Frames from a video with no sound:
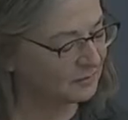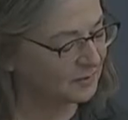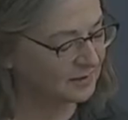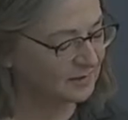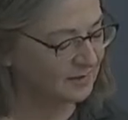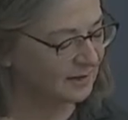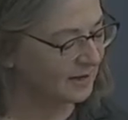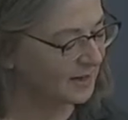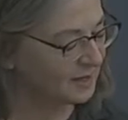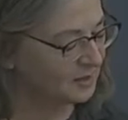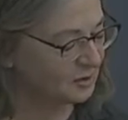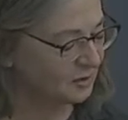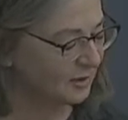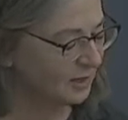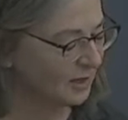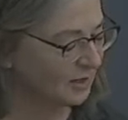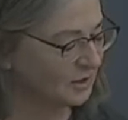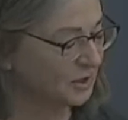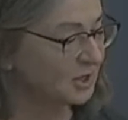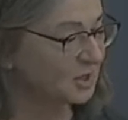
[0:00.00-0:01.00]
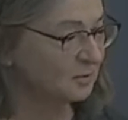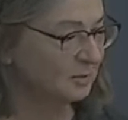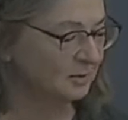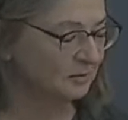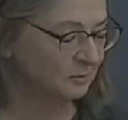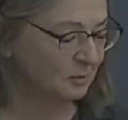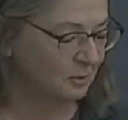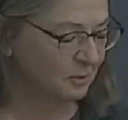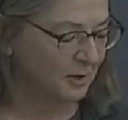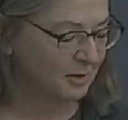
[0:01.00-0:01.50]
from the sky train just
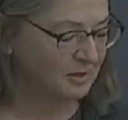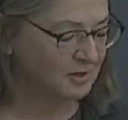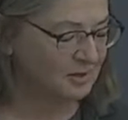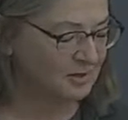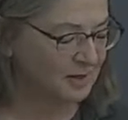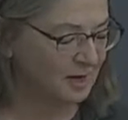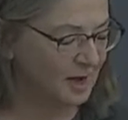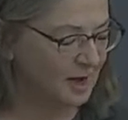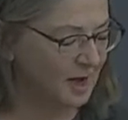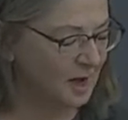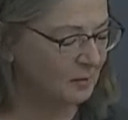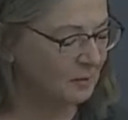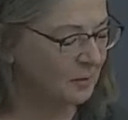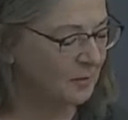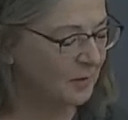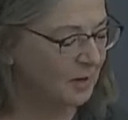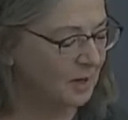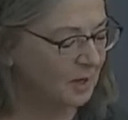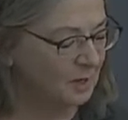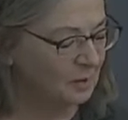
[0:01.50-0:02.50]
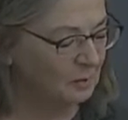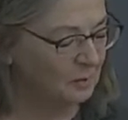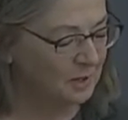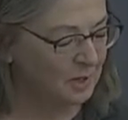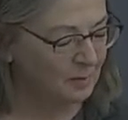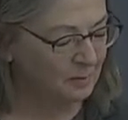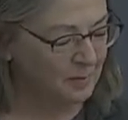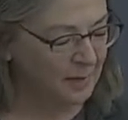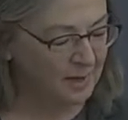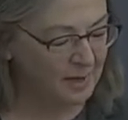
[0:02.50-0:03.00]
before our stop
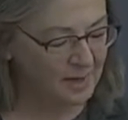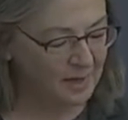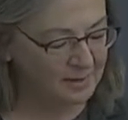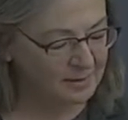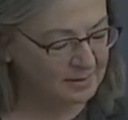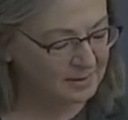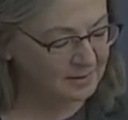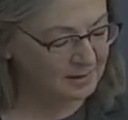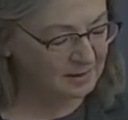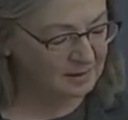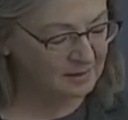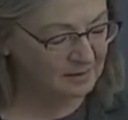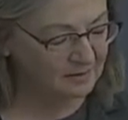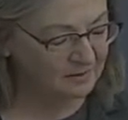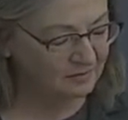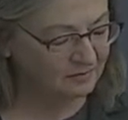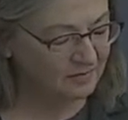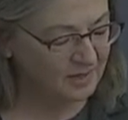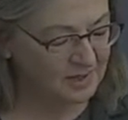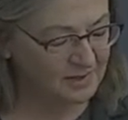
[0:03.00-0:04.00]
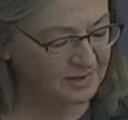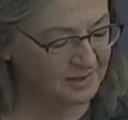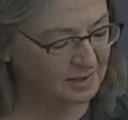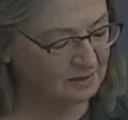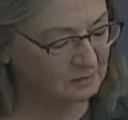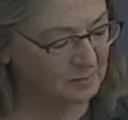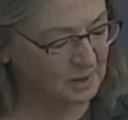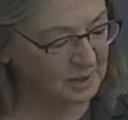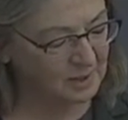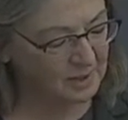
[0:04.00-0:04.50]
when a man seated
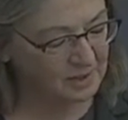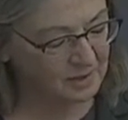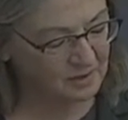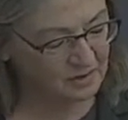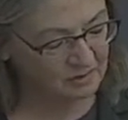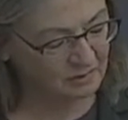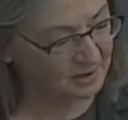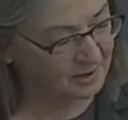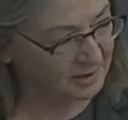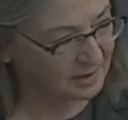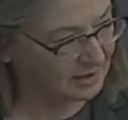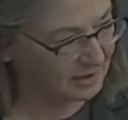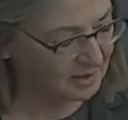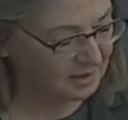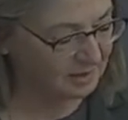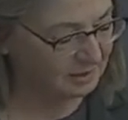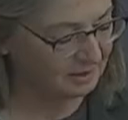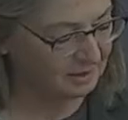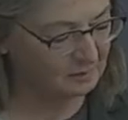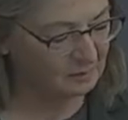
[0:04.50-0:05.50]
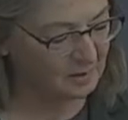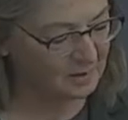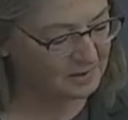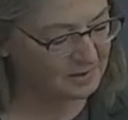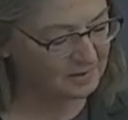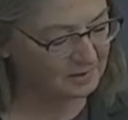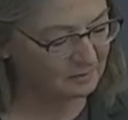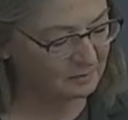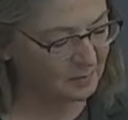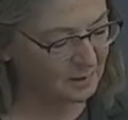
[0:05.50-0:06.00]
facing me, 28, he
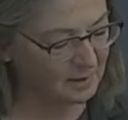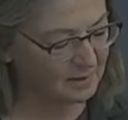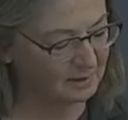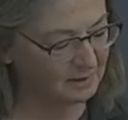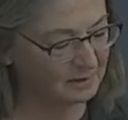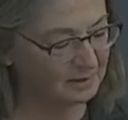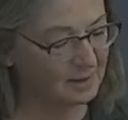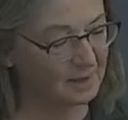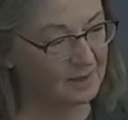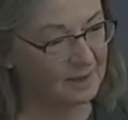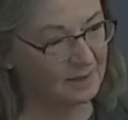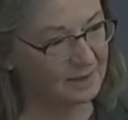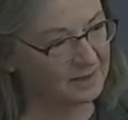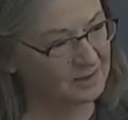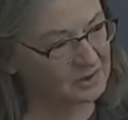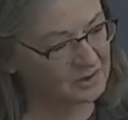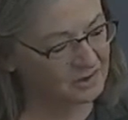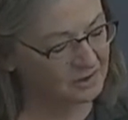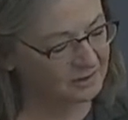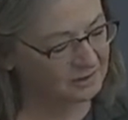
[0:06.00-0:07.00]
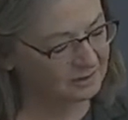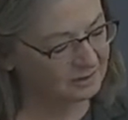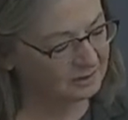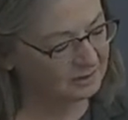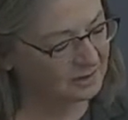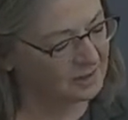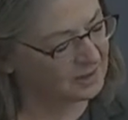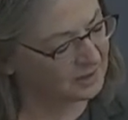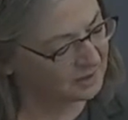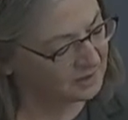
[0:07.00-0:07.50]
must have been,
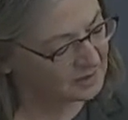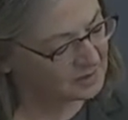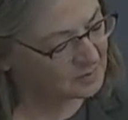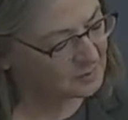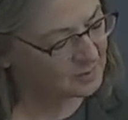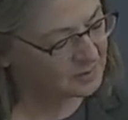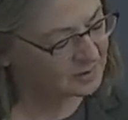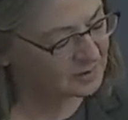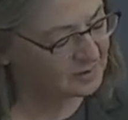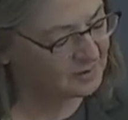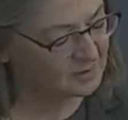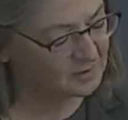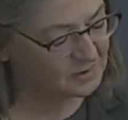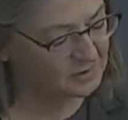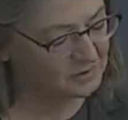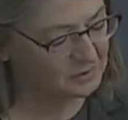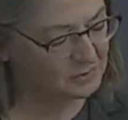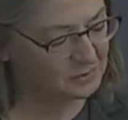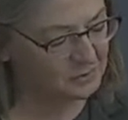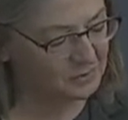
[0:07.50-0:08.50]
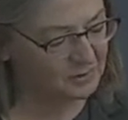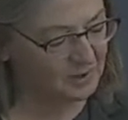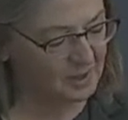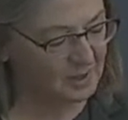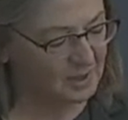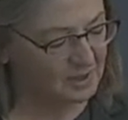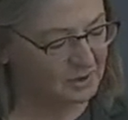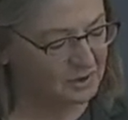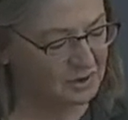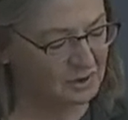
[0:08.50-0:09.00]
Asian, in his business suit,
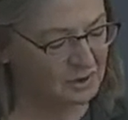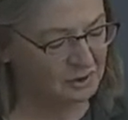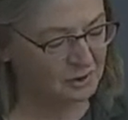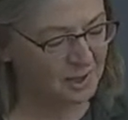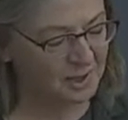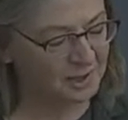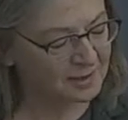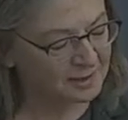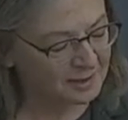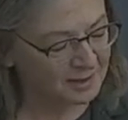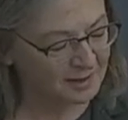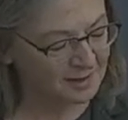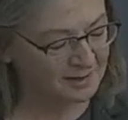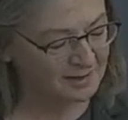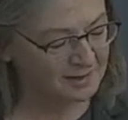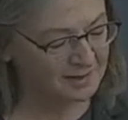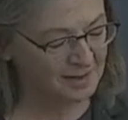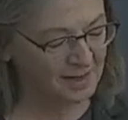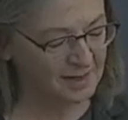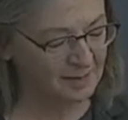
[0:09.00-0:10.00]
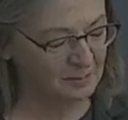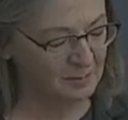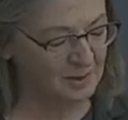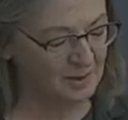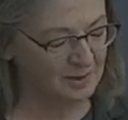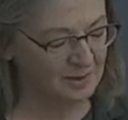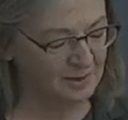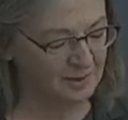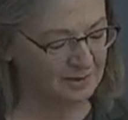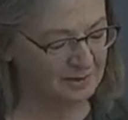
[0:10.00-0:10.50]
straightened in
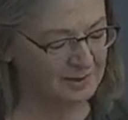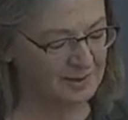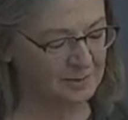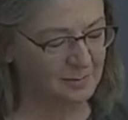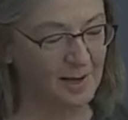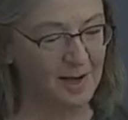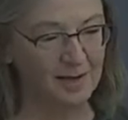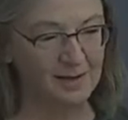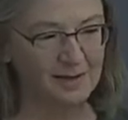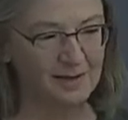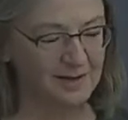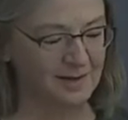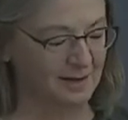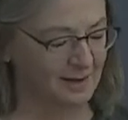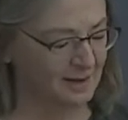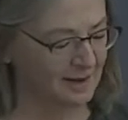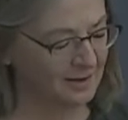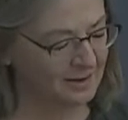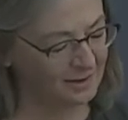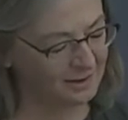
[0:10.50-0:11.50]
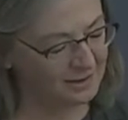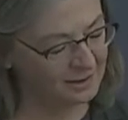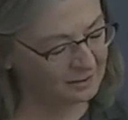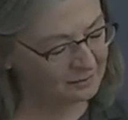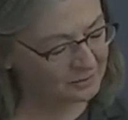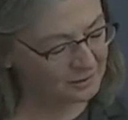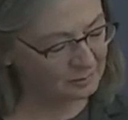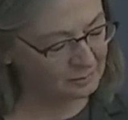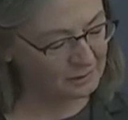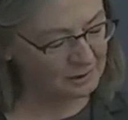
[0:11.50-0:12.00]
excitement and smiling hard
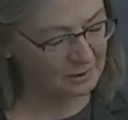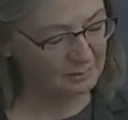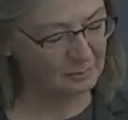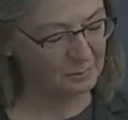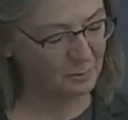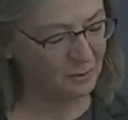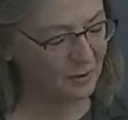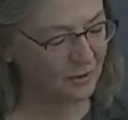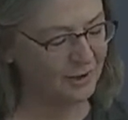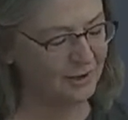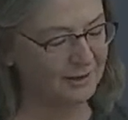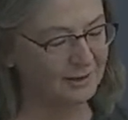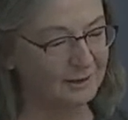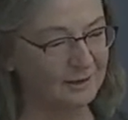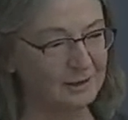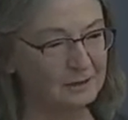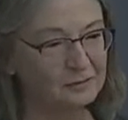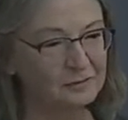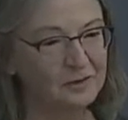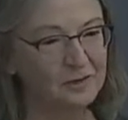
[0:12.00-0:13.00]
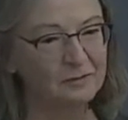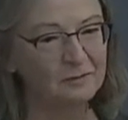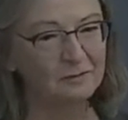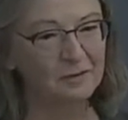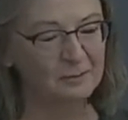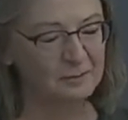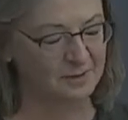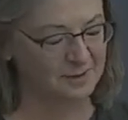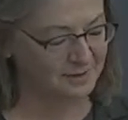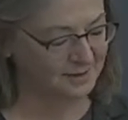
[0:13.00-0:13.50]
enough to be a boy, lifted
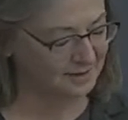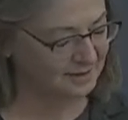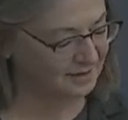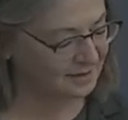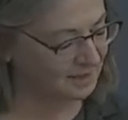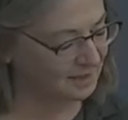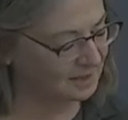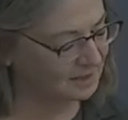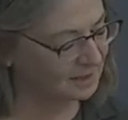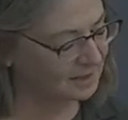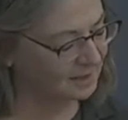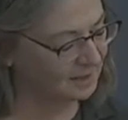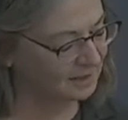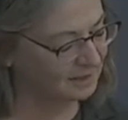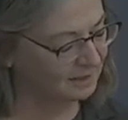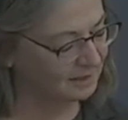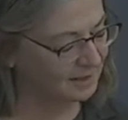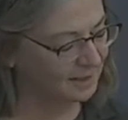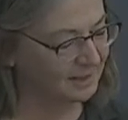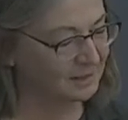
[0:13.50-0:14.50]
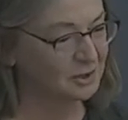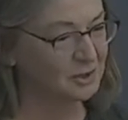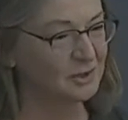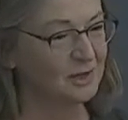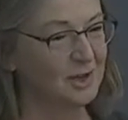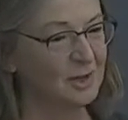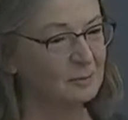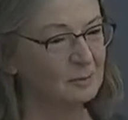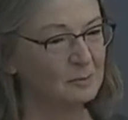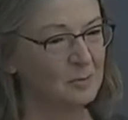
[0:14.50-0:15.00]
from his seat and
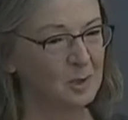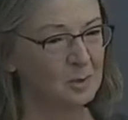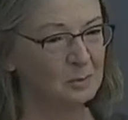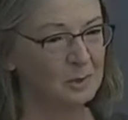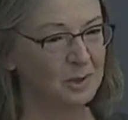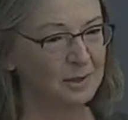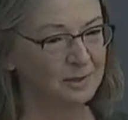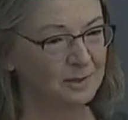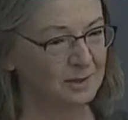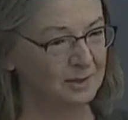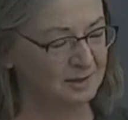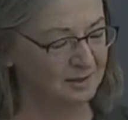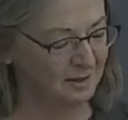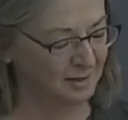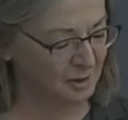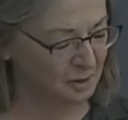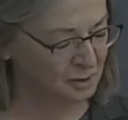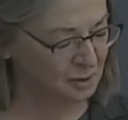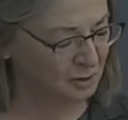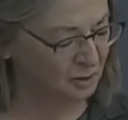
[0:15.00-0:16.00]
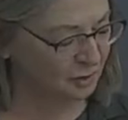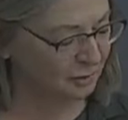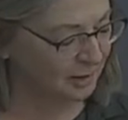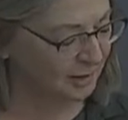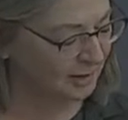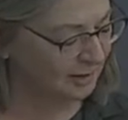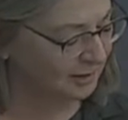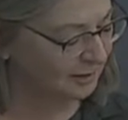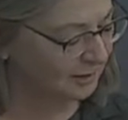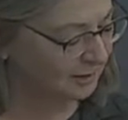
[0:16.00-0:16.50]
lodged that moment into
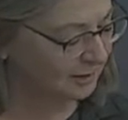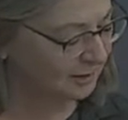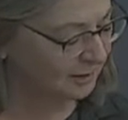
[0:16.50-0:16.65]
history.